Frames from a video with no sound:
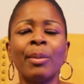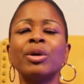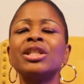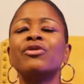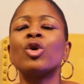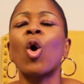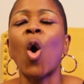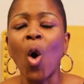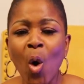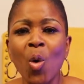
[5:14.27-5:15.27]
But if you're
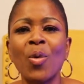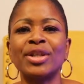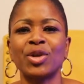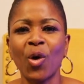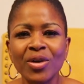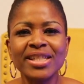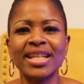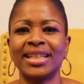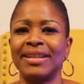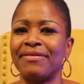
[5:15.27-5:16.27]
always
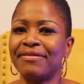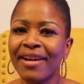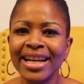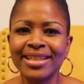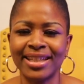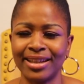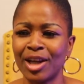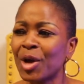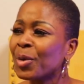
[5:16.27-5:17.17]
constantly fighting